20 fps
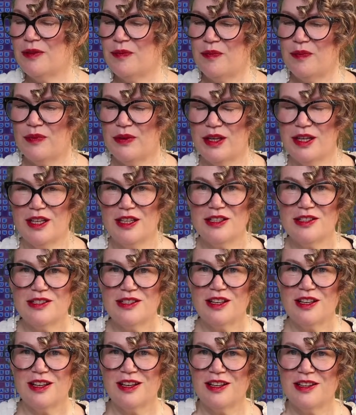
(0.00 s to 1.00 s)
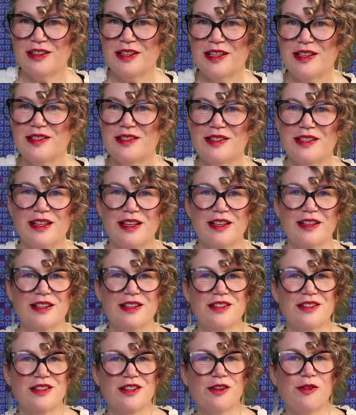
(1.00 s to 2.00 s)
And this is
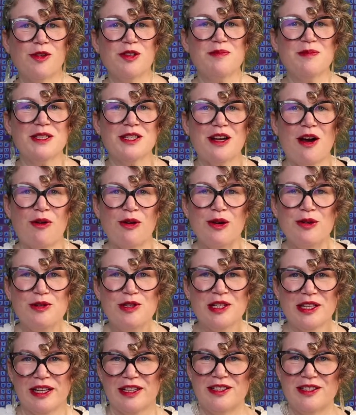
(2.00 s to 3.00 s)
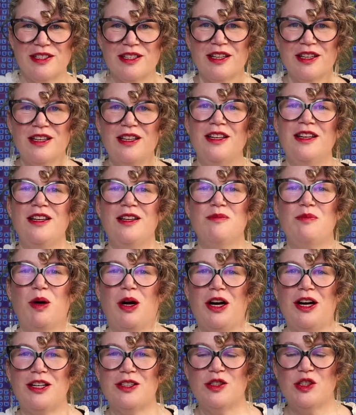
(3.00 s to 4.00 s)
A Christmas Carol Allusionist,
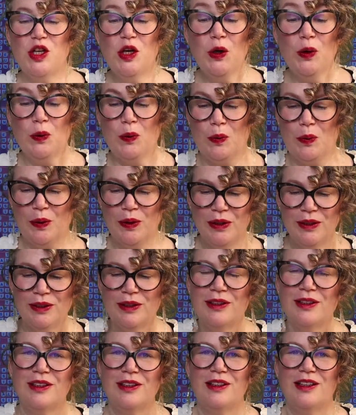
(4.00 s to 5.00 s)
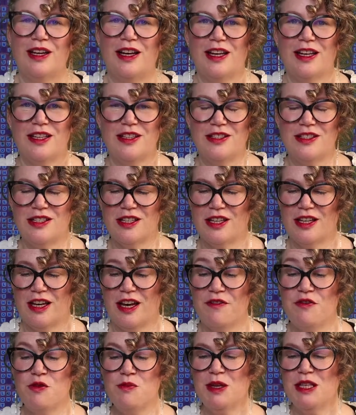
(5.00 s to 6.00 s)
Part 2. And if
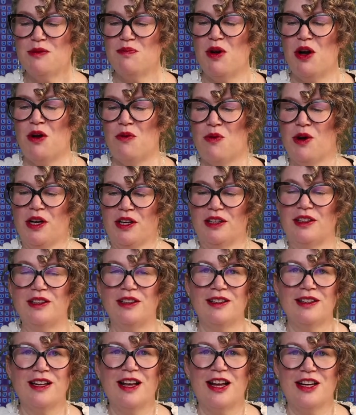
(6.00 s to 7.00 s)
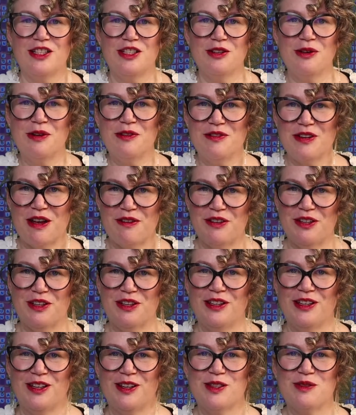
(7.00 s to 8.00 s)
you missed Part 1 and you have never
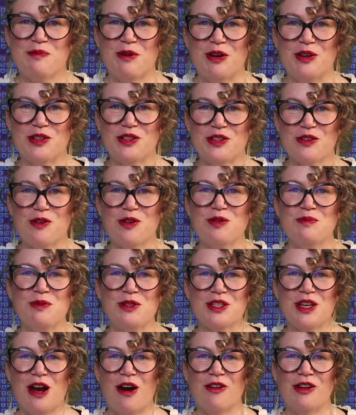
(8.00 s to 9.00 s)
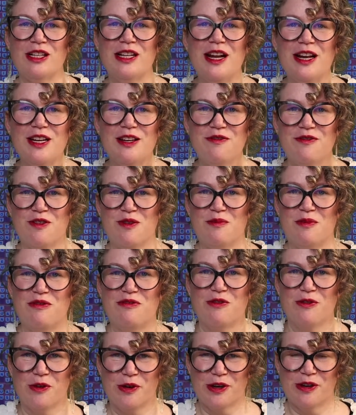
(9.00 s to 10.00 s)
experienced A Christmas Carol in any form
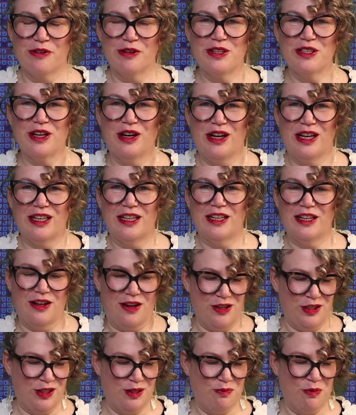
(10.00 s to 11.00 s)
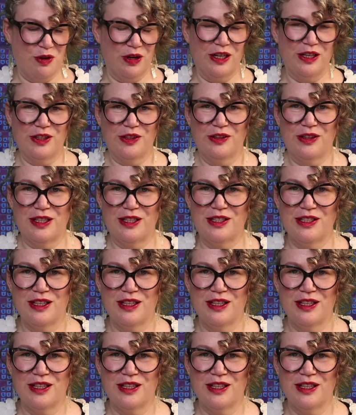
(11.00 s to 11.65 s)
before, you're entirely unspoiled on this